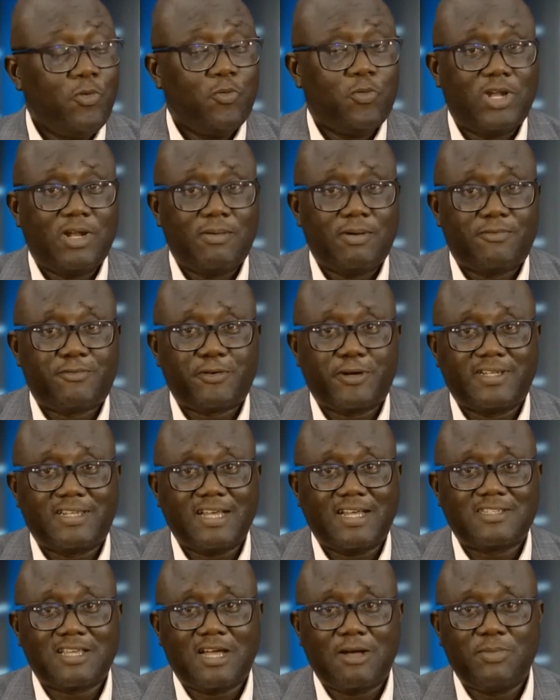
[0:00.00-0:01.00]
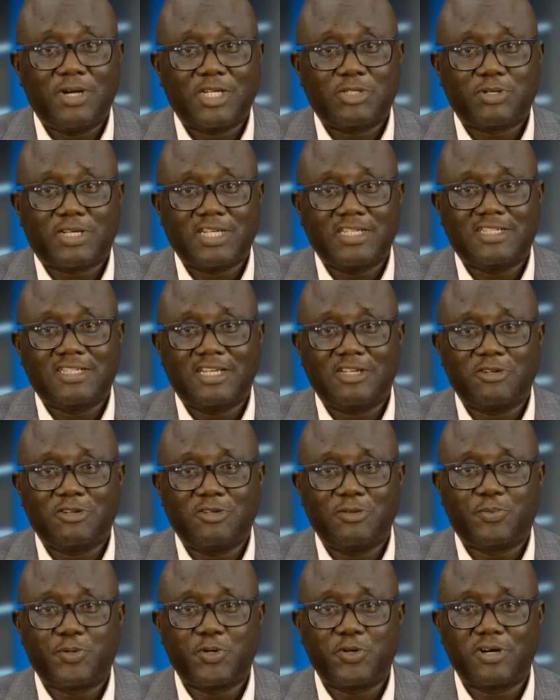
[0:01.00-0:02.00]
well, I'm afraid that's how much we can take on
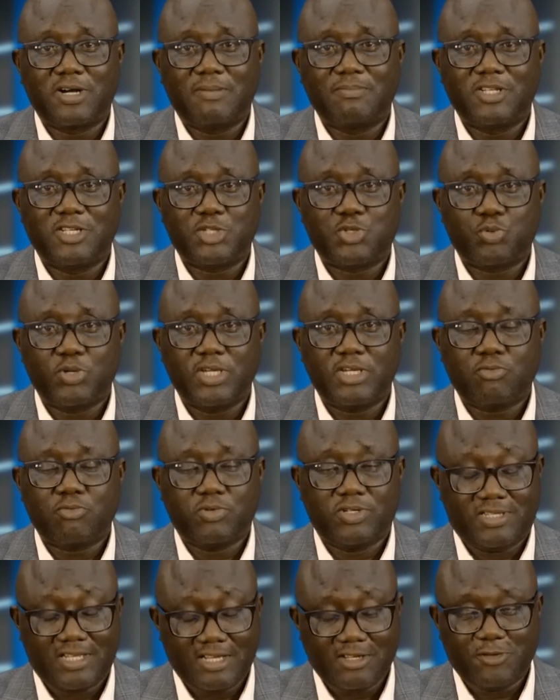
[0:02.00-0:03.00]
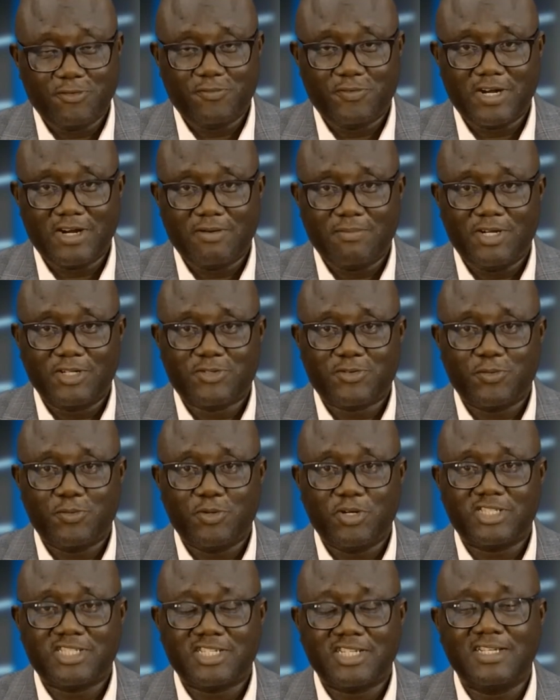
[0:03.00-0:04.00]
the program this week. Thank you very much for
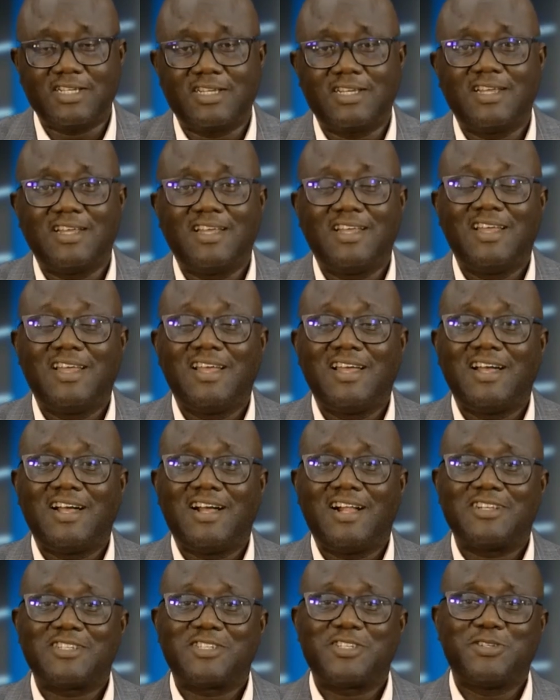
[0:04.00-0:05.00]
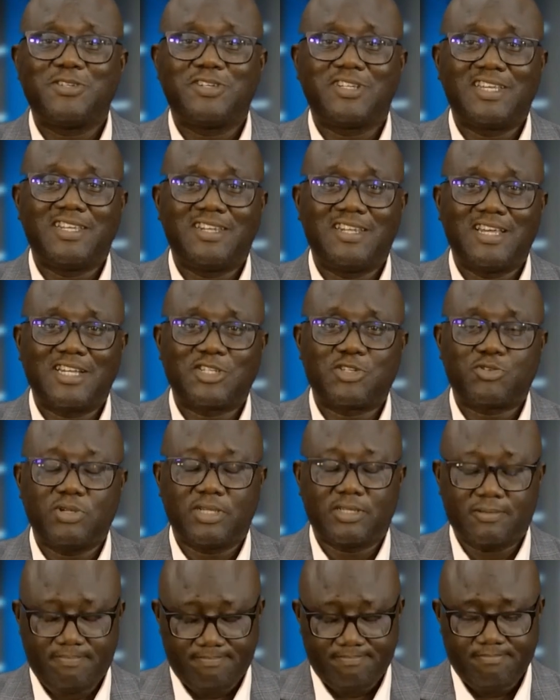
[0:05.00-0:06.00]
watching. I'll see you again next
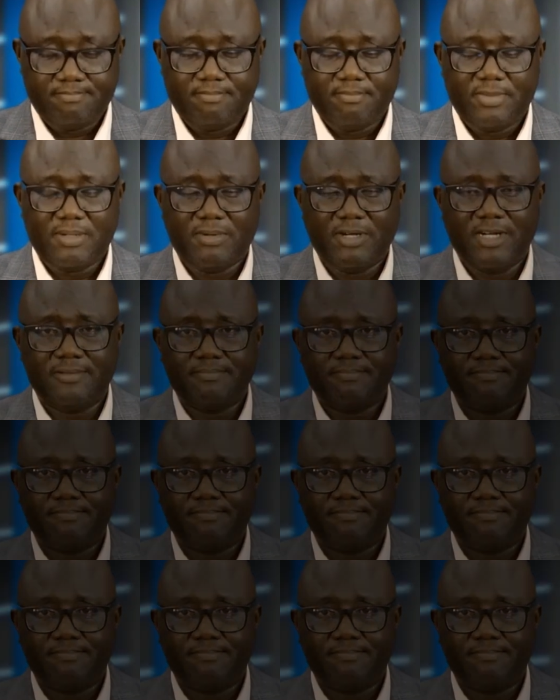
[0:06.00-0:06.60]
week. Bye-bye.